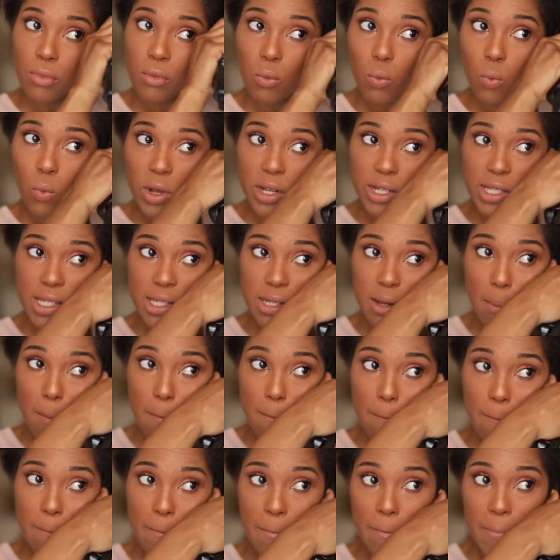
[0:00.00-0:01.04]
with
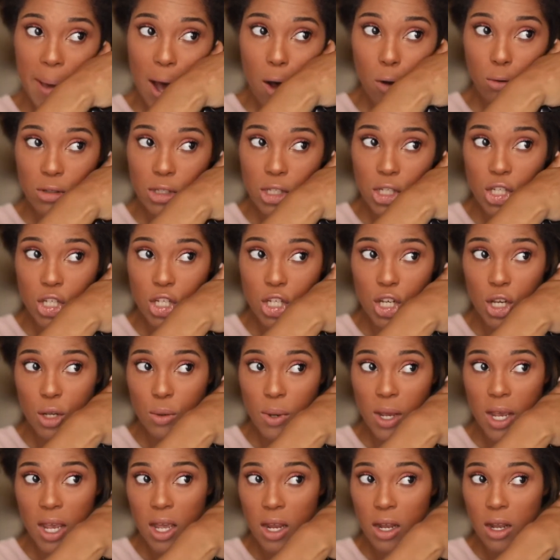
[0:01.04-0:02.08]
some bounce to
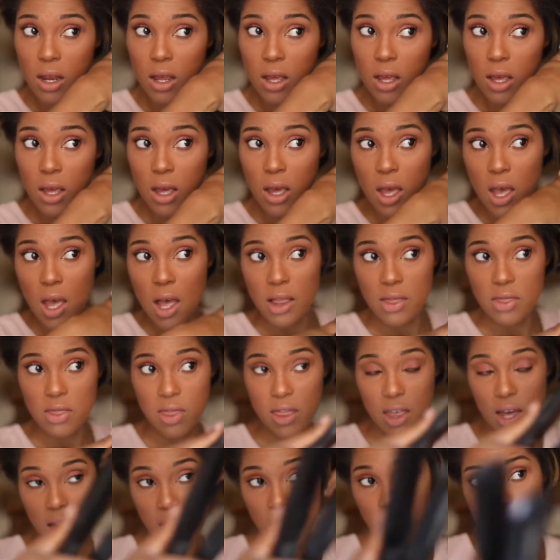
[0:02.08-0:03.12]
it
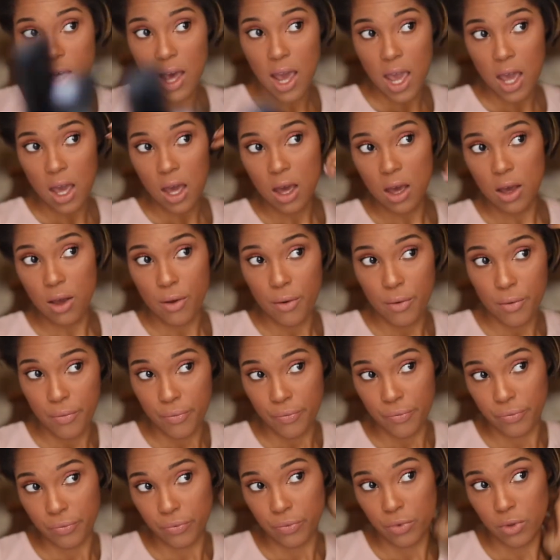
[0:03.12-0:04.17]
that I like.
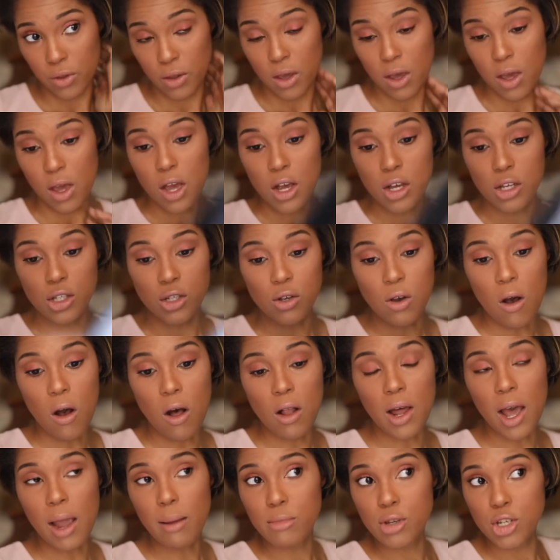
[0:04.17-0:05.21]
So all
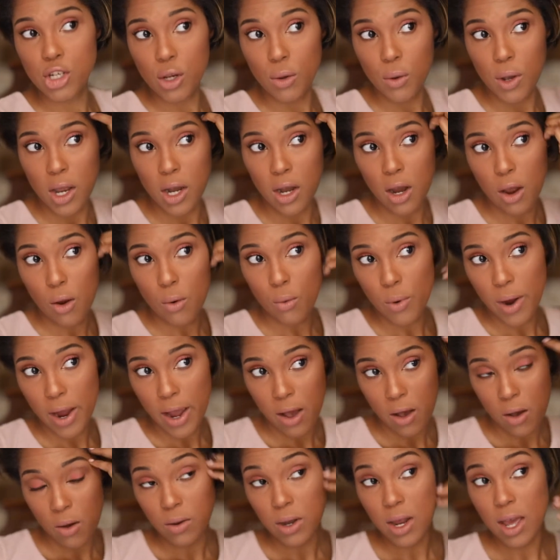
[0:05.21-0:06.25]
I'm doing
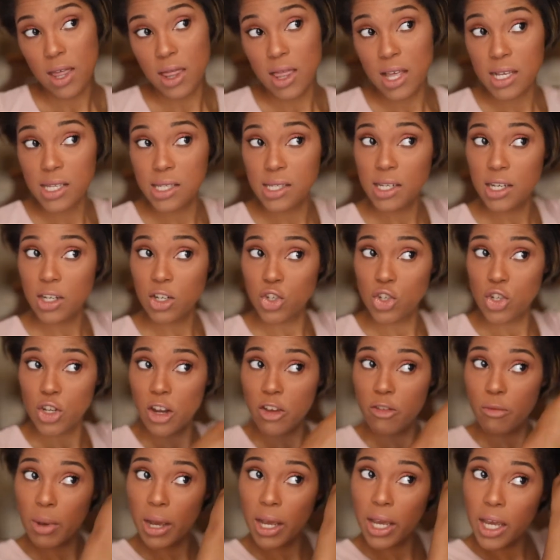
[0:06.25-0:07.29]
around this section
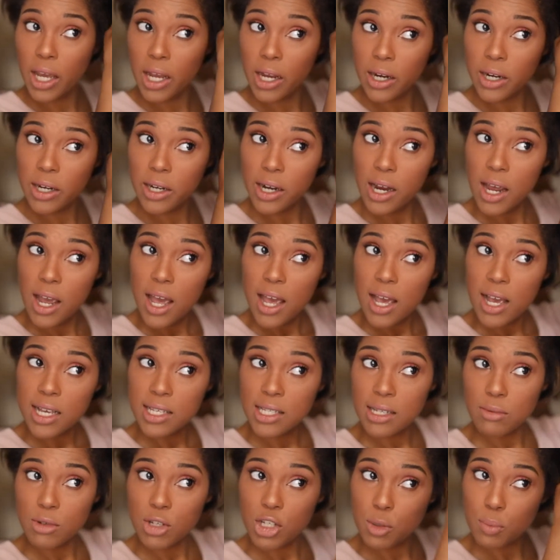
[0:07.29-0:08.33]
of my hair is
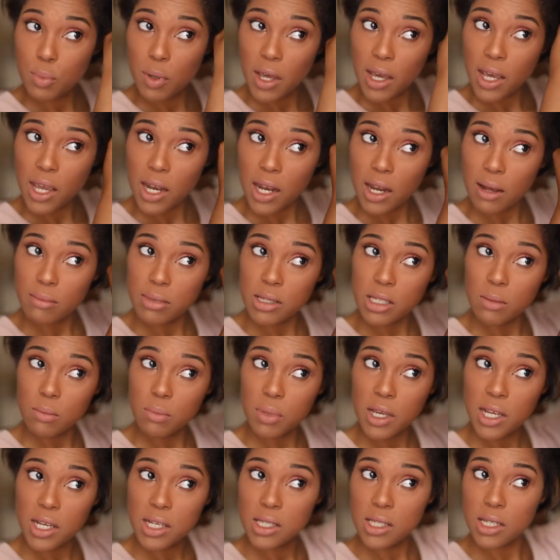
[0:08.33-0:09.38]
I'm just picking up some
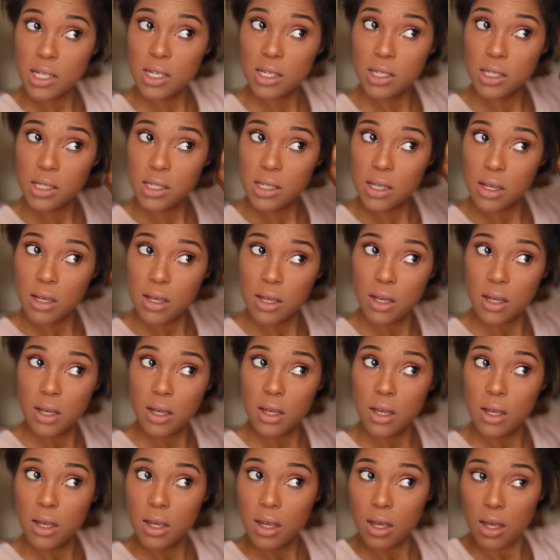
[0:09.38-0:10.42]
pieces.
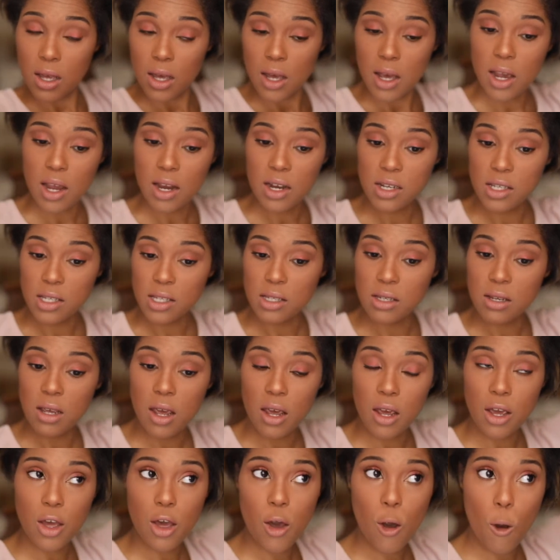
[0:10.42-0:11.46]
I just
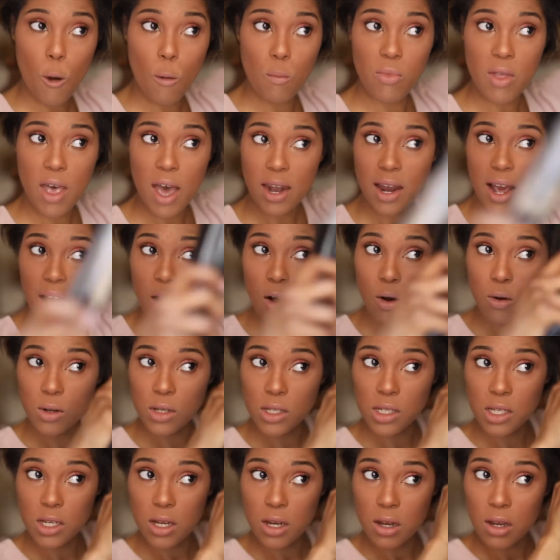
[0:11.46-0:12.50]
comb that
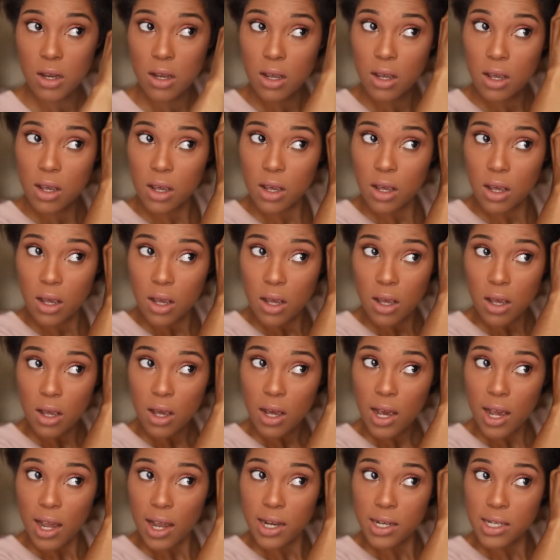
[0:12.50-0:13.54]
out.
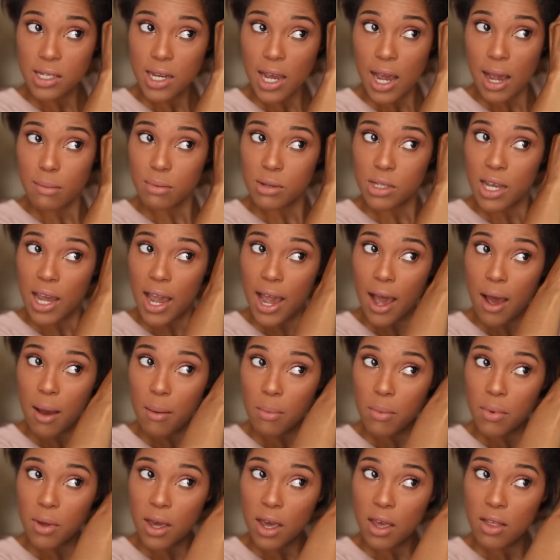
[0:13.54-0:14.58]
I tap,
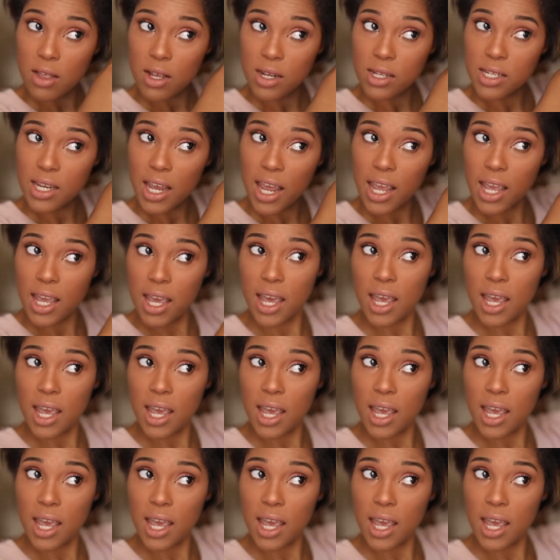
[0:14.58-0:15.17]
tap, and then take